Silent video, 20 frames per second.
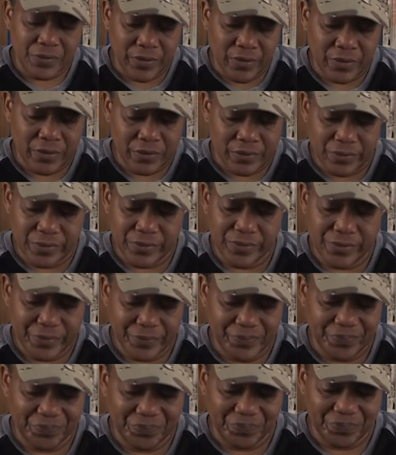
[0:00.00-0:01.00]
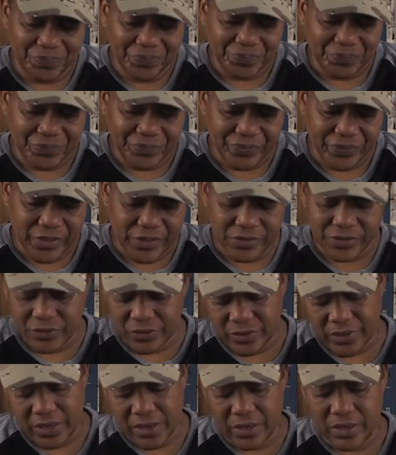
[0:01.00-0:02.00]
you know, it's
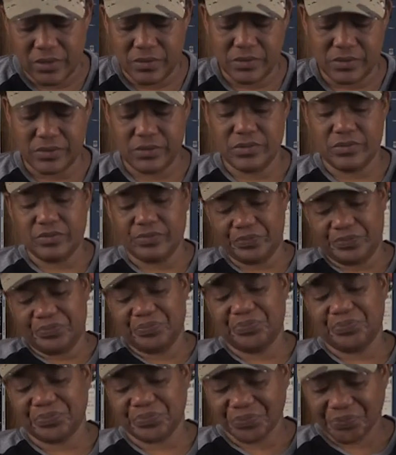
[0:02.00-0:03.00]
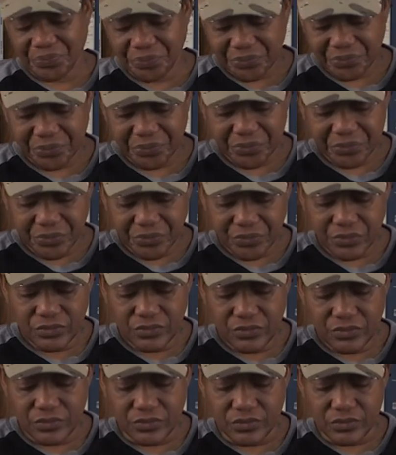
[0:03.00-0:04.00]
okay. Do you
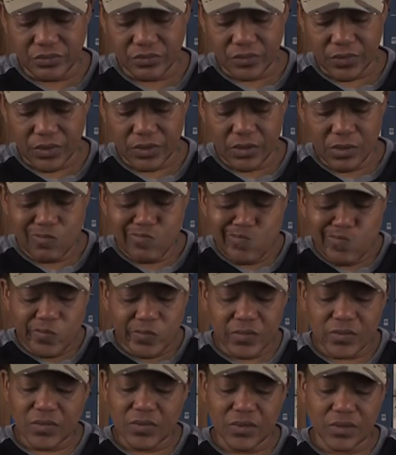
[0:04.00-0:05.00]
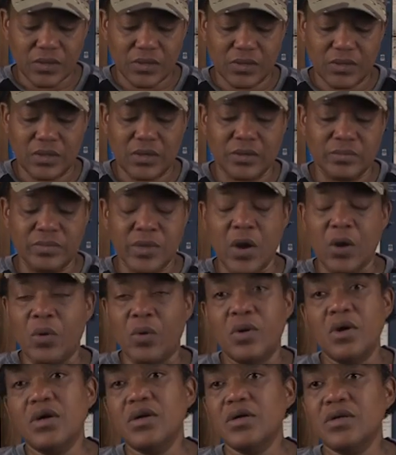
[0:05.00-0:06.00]
remember her name?
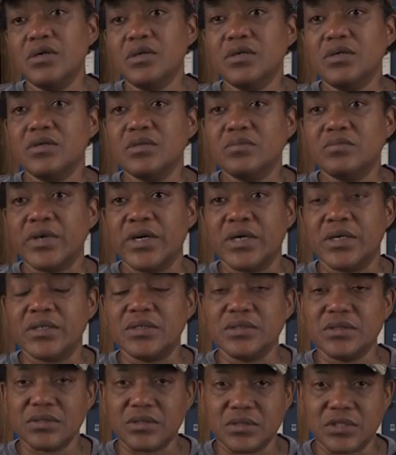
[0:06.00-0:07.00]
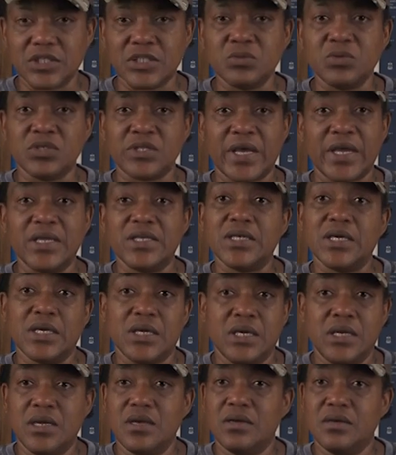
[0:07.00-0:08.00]
No, but she was
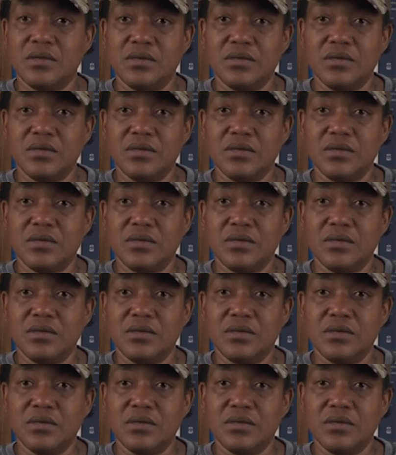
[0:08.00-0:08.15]
18.